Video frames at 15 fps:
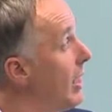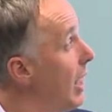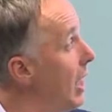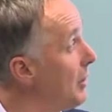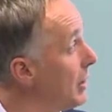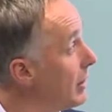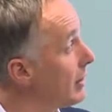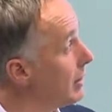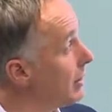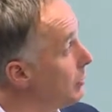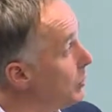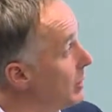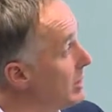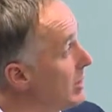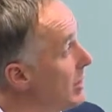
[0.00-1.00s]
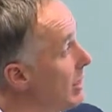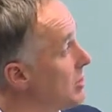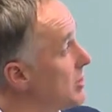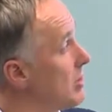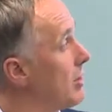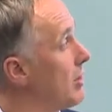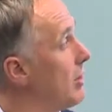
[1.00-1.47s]
I think that we did
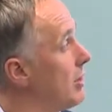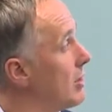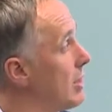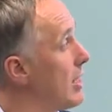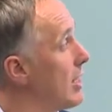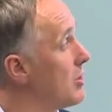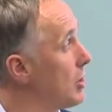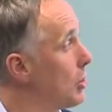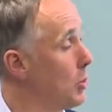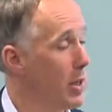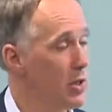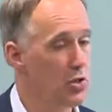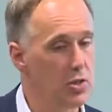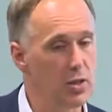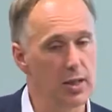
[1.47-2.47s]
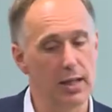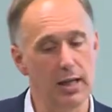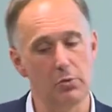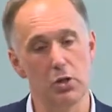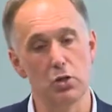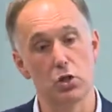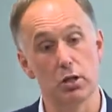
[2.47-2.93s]
ask the question
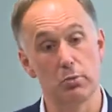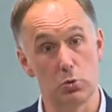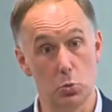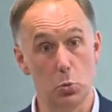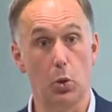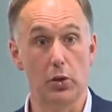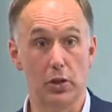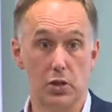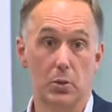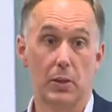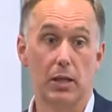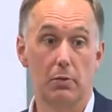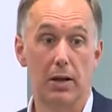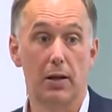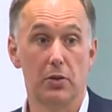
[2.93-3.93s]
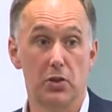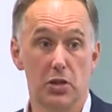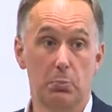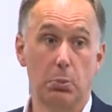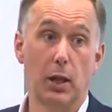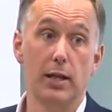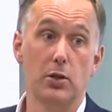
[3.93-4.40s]
here in terms of what they're doing around the
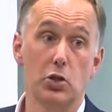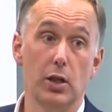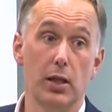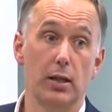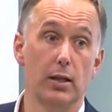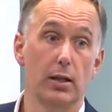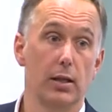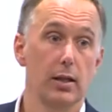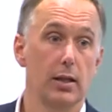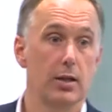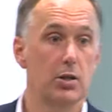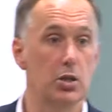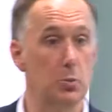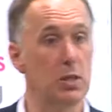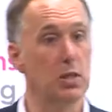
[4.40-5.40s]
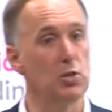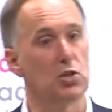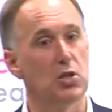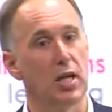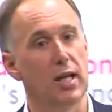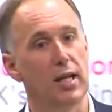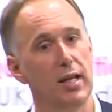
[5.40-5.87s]
supply chain. So we didn't
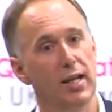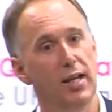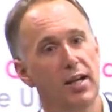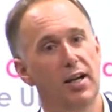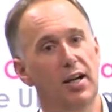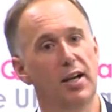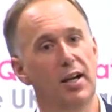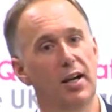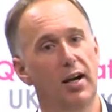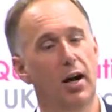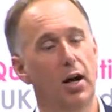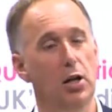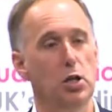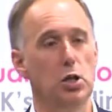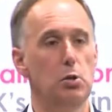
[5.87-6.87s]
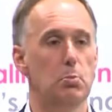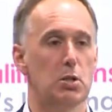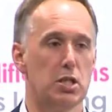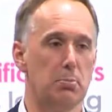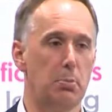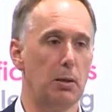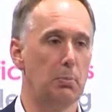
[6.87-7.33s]
say, are you,
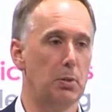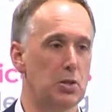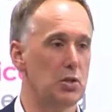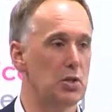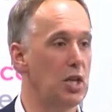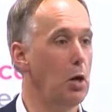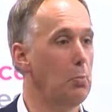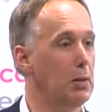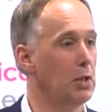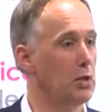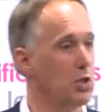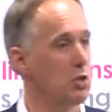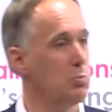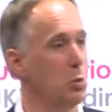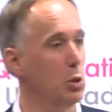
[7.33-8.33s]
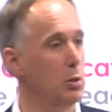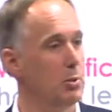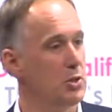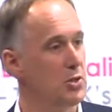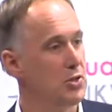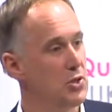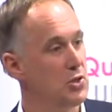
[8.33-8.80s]
Mr. Big Business, helping other smaller
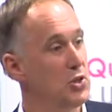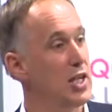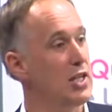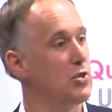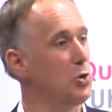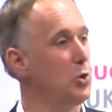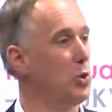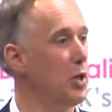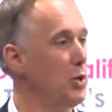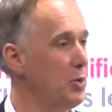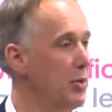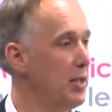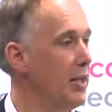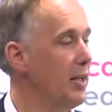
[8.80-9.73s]
businesses, yes or no?